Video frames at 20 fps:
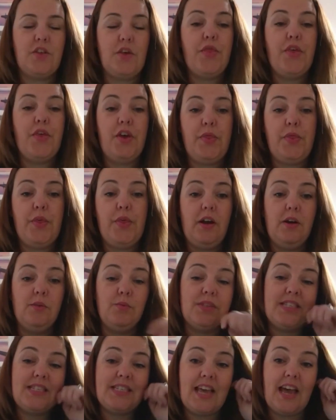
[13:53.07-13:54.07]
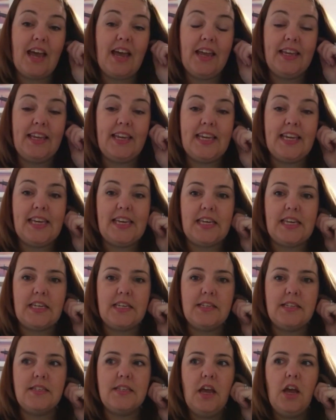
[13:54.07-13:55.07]
third thing I would say
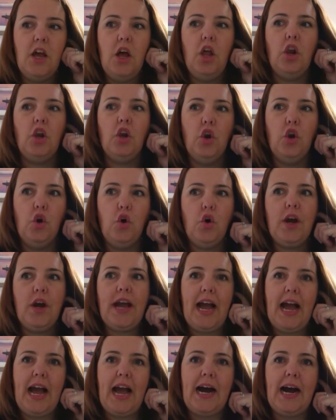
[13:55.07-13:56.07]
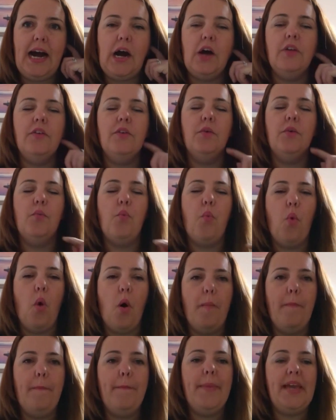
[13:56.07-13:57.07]
is look at
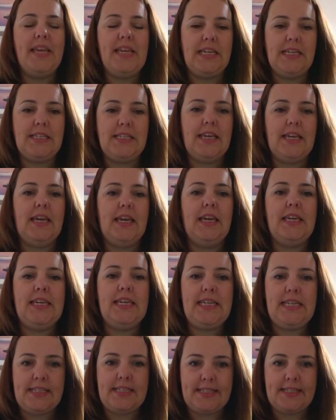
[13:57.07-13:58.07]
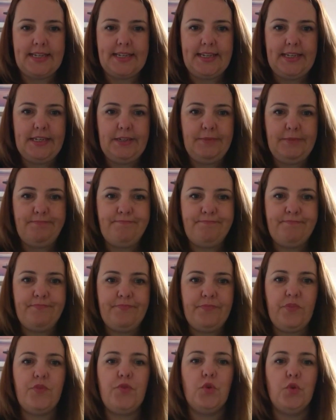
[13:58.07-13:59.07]
what makes it easy
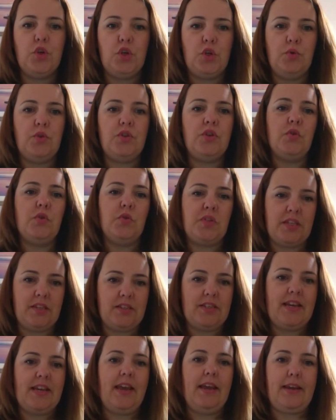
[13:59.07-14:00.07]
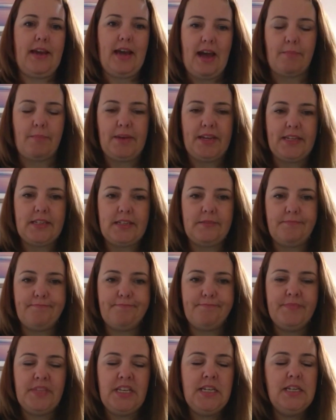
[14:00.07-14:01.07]
for you to sustain a habit.
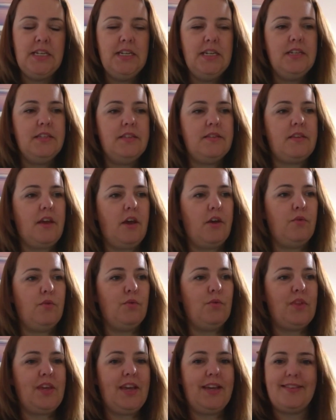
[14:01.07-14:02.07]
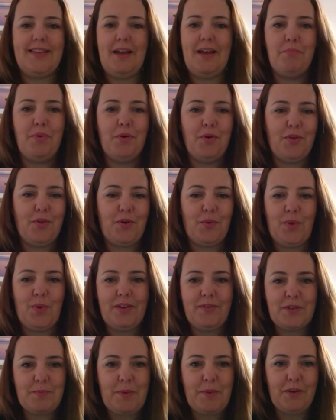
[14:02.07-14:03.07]
So the example that we've
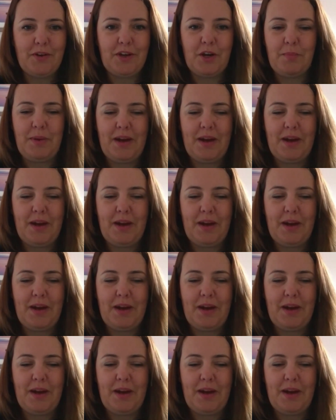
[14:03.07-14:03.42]
spoken about